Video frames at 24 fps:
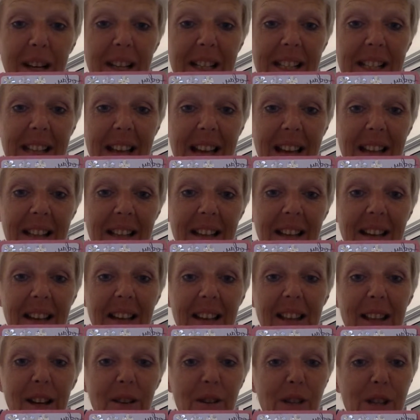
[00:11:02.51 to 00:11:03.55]
It says,
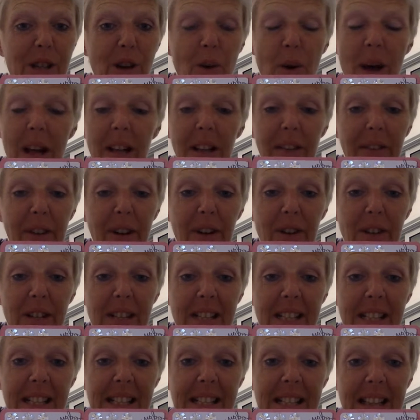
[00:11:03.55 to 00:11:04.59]
there is no elevator to
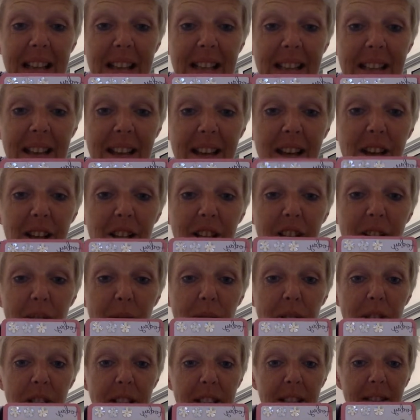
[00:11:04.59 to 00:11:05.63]
success.
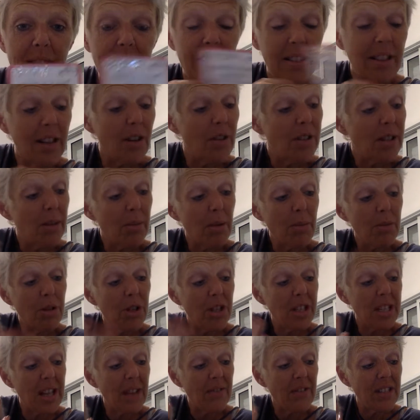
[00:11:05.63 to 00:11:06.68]
You just, you know, sometimes you
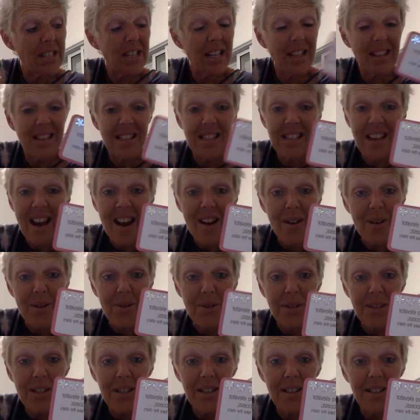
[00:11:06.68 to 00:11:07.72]
just have to take the
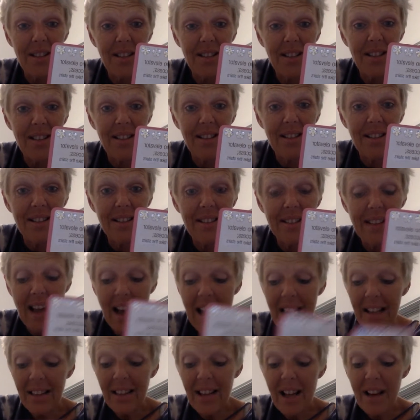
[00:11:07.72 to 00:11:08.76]
stairs.
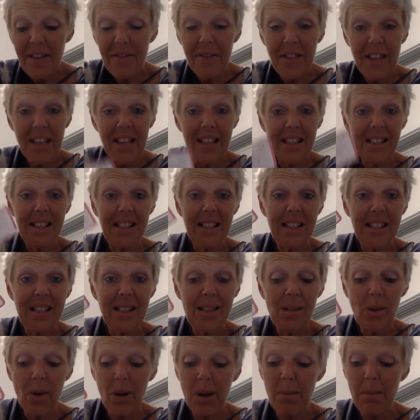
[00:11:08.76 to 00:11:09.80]
I love this. This
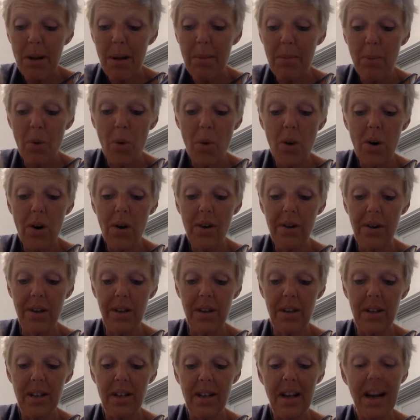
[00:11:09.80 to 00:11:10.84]
is going on my board.
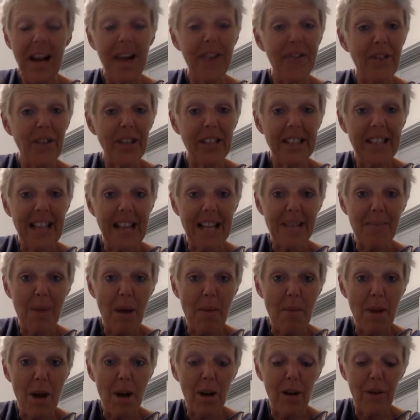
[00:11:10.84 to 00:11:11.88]
I feel like that's my
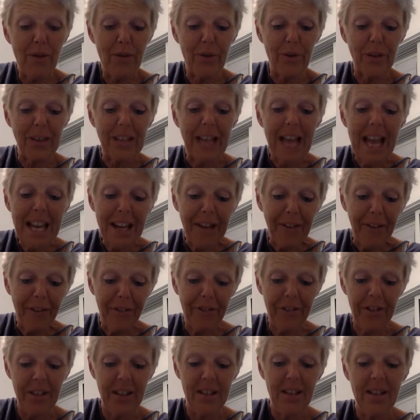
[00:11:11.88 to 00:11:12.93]
model for
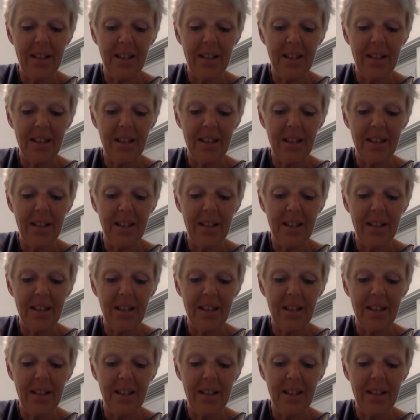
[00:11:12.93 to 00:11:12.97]
life.